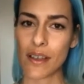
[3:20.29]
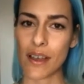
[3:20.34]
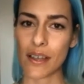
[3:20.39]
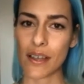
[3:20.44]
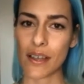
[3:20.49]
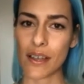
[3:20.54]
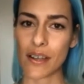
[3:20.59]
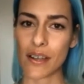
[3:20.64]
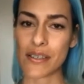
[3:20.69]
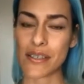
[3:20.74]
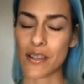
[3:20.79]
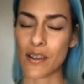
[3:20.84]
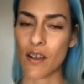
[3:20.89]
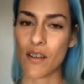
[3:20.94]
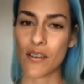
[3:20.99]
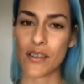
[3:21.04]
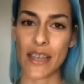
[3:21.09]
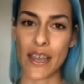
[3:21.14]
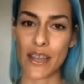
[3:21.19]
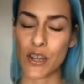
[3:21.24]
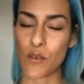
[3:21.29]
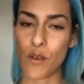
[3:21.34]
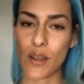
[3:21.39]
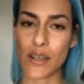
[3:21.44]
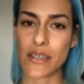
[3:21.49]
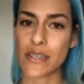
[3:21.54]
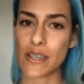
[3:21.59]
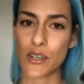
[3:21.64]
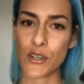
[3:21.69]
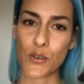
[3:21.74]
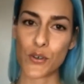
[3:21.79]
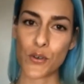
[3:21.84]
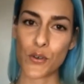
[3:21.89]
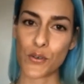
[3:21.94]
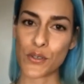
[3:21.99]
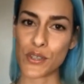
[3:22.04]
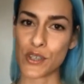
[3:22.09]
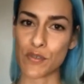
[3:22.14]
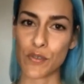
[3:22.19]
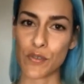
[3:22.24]
And I said, "Oh, yeah, no, I just did a
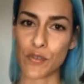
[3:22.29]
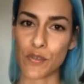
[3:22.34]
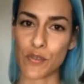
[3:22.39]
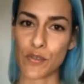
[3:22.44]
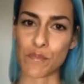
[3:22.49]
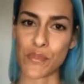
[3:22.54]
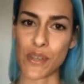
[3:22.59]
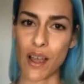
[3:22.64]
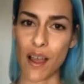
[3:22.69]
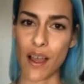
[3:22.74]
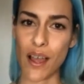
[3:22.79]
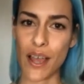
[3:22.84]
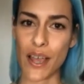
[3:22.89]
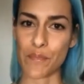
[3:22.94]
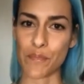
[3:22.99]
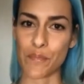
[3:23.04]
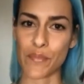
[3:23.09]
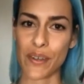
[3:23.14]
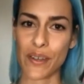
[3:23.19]
course to fill some time.